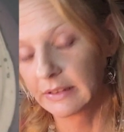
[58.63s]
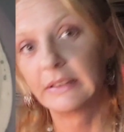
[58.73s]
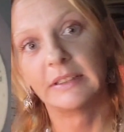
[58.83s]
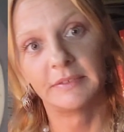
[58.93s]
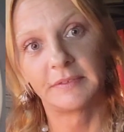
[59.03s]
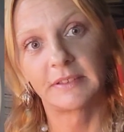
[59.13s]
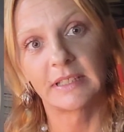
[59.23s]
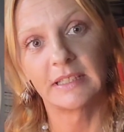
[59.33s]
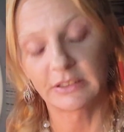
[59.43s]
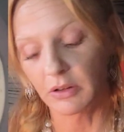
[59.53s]
lives
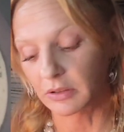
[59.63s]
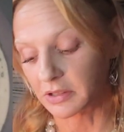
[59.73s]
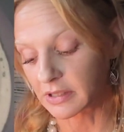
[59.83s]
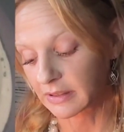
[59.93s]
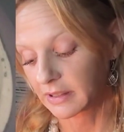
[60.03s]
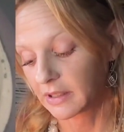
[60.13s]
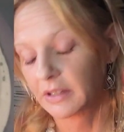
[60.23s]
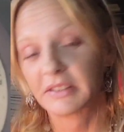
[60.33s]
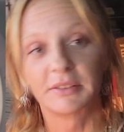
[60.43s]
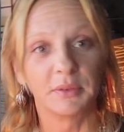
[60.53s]
in Scotland.
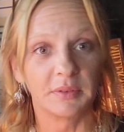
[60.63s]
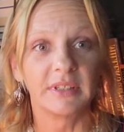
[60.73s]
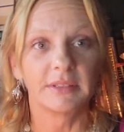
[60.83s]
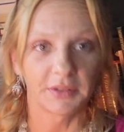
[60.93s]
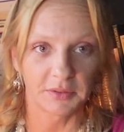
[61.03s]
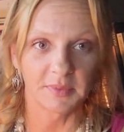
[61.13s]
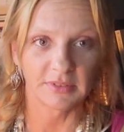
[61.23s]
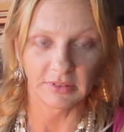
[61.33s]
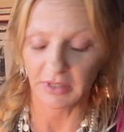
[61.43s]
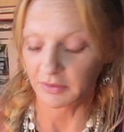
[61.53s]
So these are good
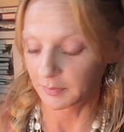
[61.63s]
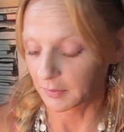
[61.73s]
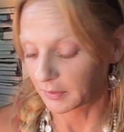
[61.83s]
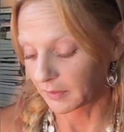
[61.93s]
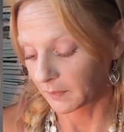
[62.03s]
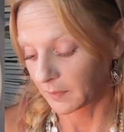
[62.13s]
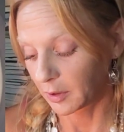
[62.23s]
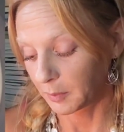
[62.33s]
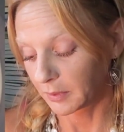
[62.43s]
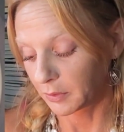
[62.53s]
ones to look out for
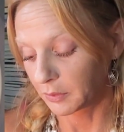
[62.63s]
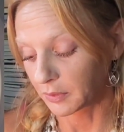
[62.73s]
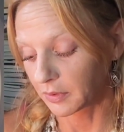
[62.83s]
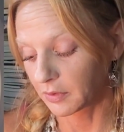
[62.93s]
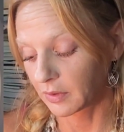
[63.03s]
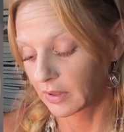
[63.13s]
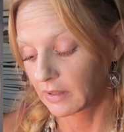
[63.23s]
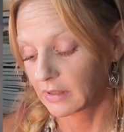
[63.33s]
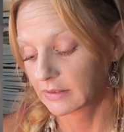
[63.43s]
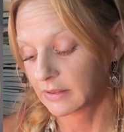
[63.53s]
up in the north.
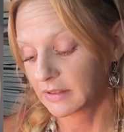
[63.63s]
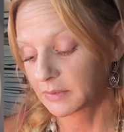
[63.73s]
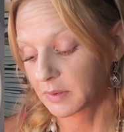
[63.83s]
So this